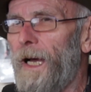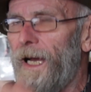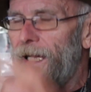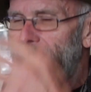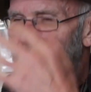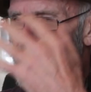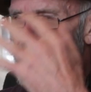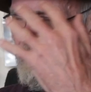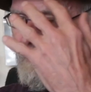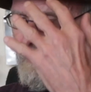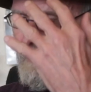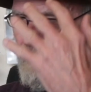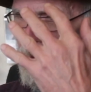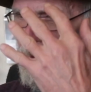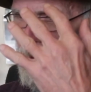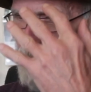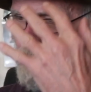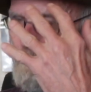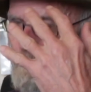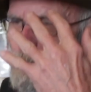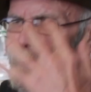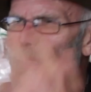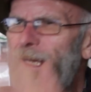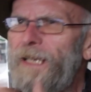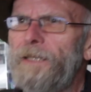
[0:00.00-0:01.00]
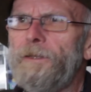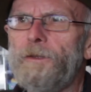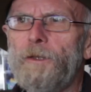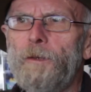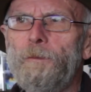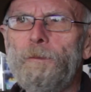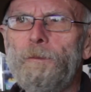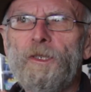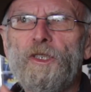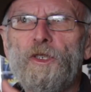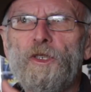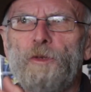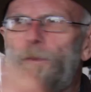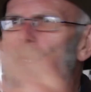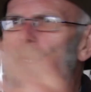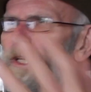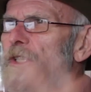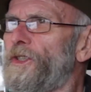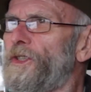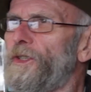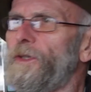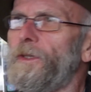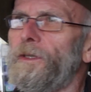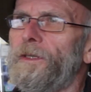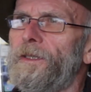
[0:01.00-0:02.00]
And it made them
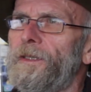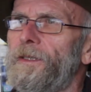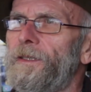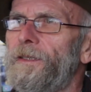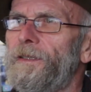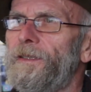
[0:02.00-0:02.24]
special.